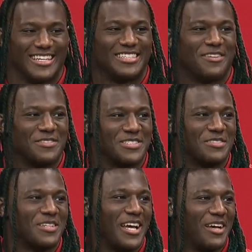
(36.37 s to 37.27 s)
definitely
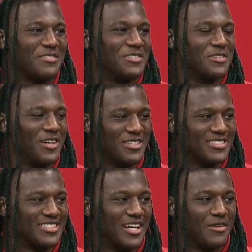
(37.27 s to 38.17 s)
something I have to do all the
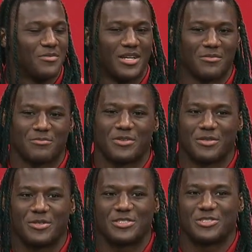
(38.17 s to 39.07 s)
time, but I'm pretty
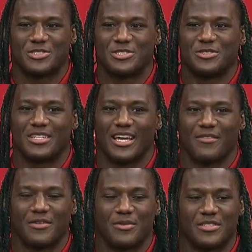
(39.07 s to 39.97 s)
much used to it,
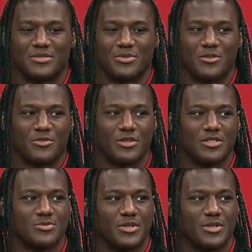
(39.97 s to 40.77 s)
having the best of both worlds.